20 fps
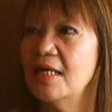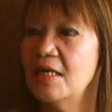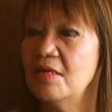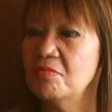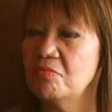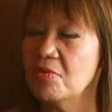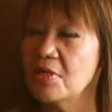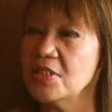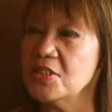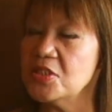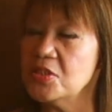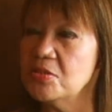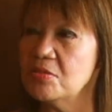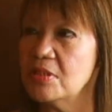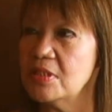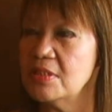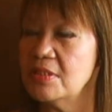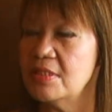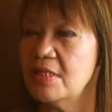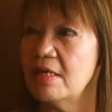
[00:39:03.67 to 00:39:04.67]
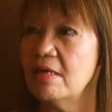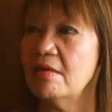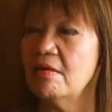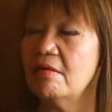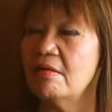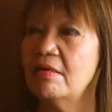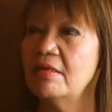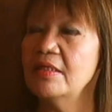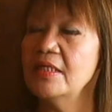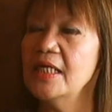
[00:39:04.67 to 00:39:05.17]
And once you are
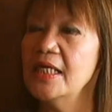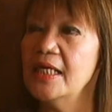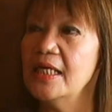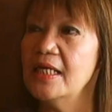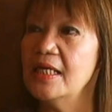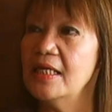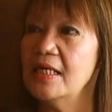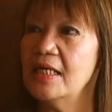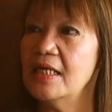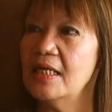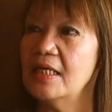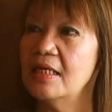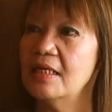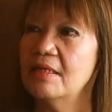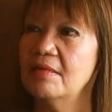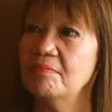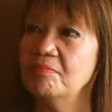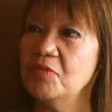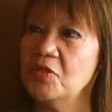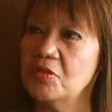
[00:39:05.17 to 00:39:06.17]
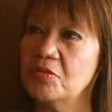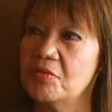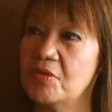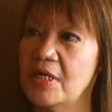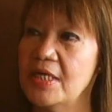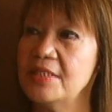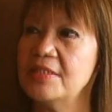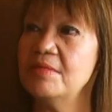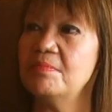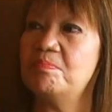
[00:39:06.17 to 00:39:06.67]
there, your
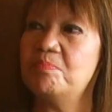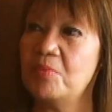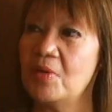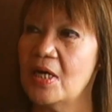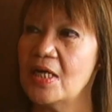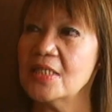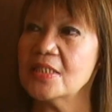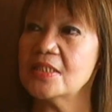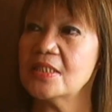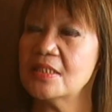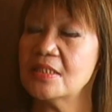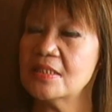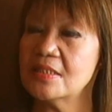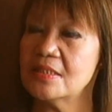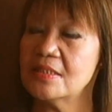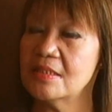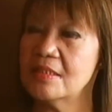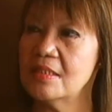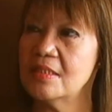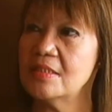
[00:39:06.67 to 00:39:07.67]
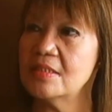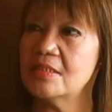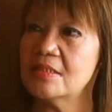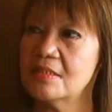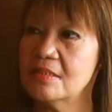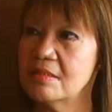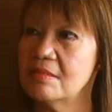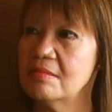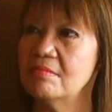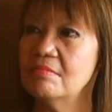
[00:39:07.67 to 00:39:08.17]
creative process
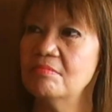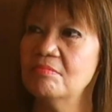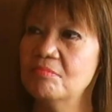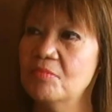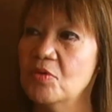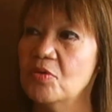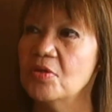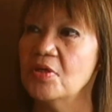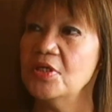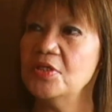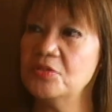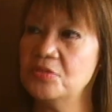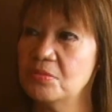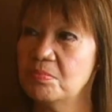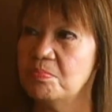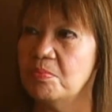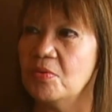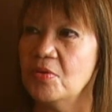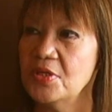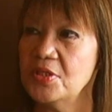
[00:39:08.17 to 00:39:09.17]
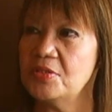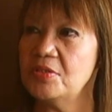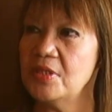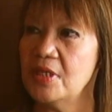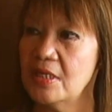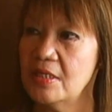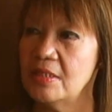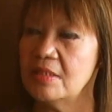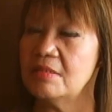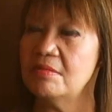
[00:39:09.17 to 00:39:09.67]
is more into poetry,
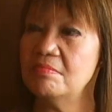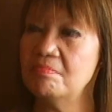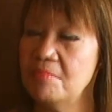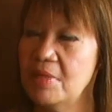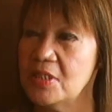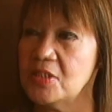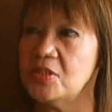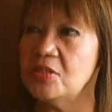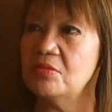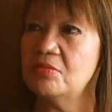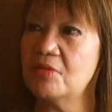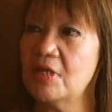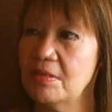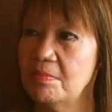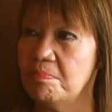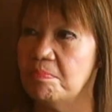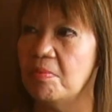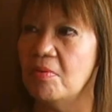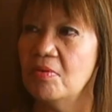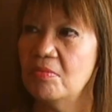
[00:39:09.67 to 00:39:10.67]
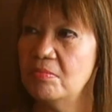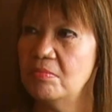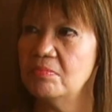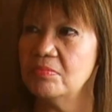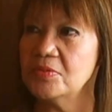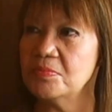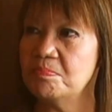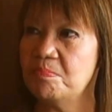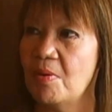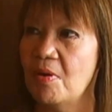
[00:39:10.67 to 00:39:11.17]
and it makes you write
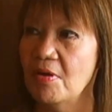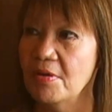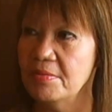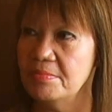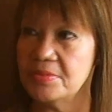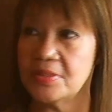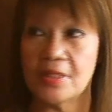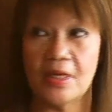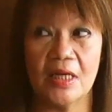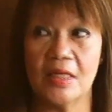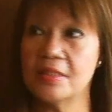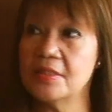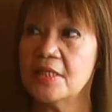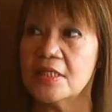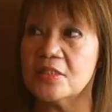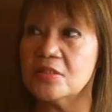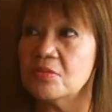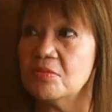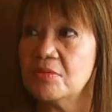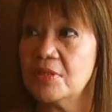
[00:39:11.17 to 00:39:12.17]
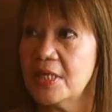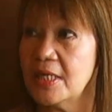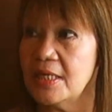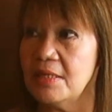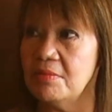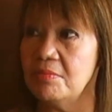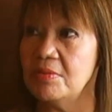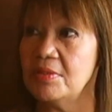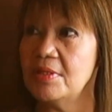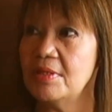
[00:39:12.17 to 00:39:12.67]
poems, and that's
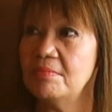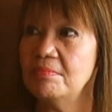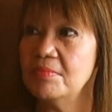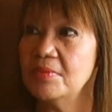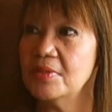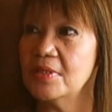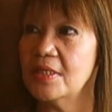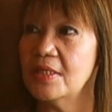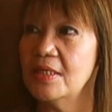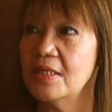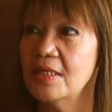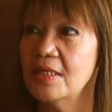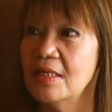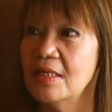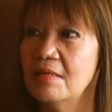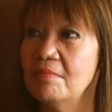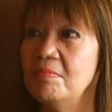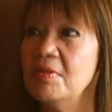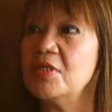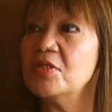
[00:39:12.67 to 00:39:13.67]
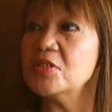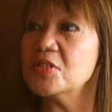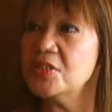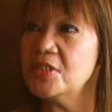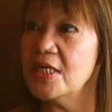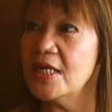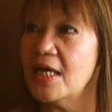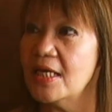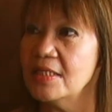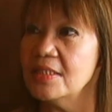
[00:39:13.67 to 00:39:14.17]
okay with them, okay? Because
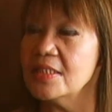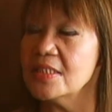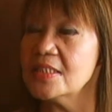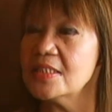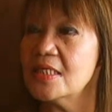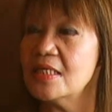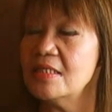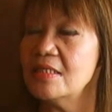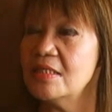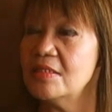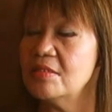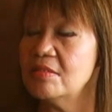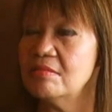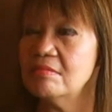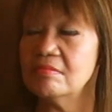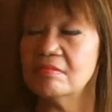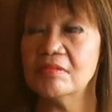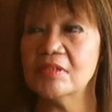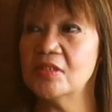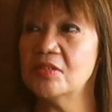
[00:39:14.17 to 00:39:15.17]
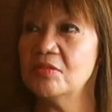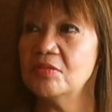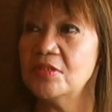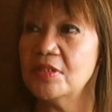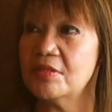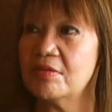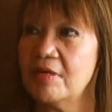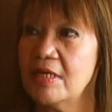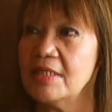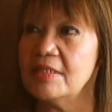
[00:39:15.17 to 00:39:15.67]
they understand that, you know,
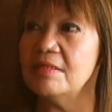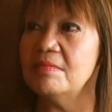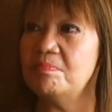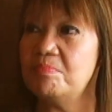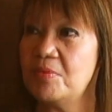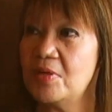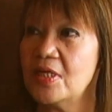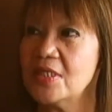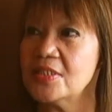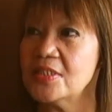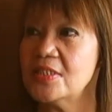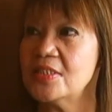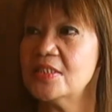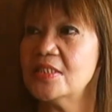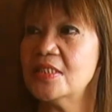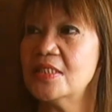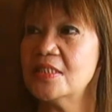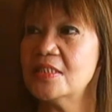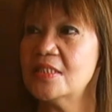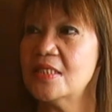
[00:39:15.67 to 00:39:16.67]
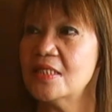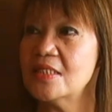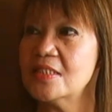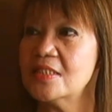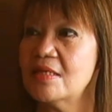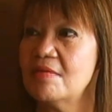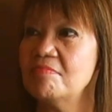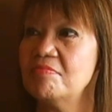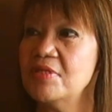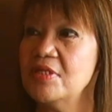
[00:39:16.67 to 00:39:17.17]
the creative process is not
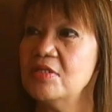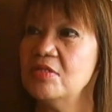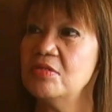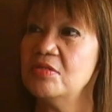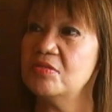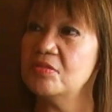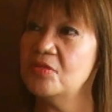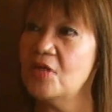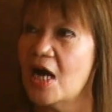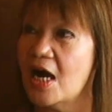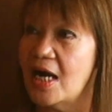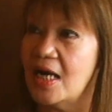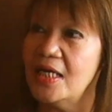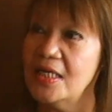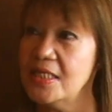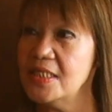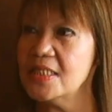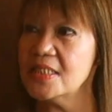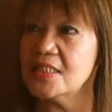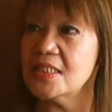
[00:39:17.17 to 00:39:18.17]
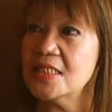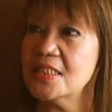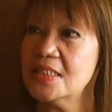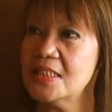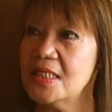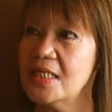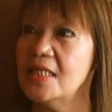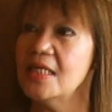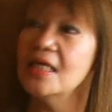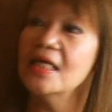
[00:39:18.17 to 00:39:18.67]
something you could harness and
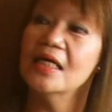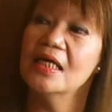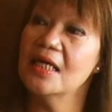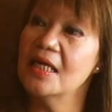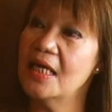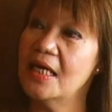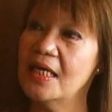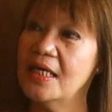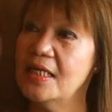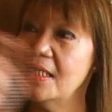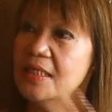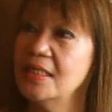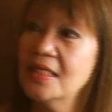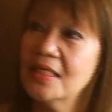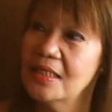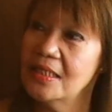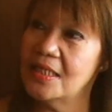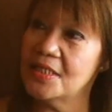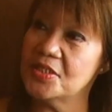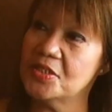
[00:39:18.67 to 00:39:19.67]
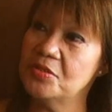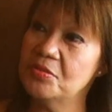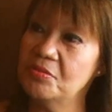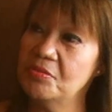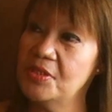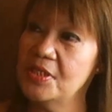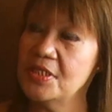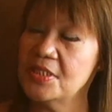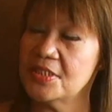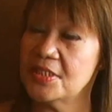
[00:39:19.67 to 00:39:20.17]
say, hey, let's
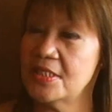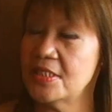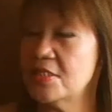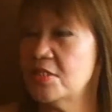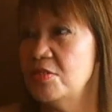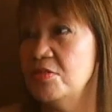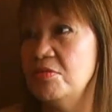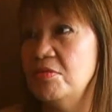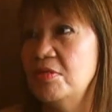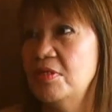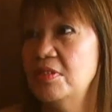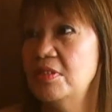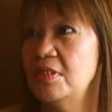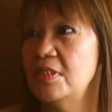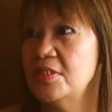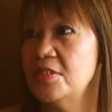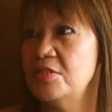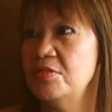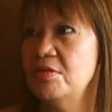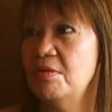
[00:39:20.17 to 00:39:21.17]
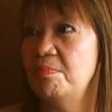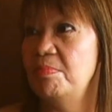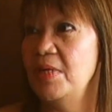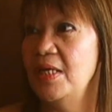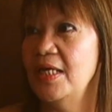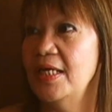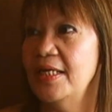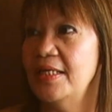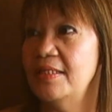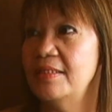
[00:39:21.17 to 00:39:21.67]
do this, let's do a
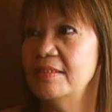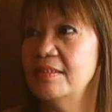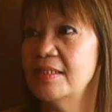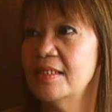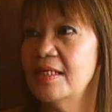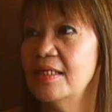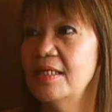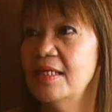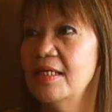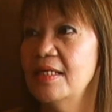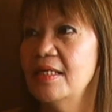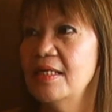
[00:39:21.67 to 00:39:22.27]
play. Okay?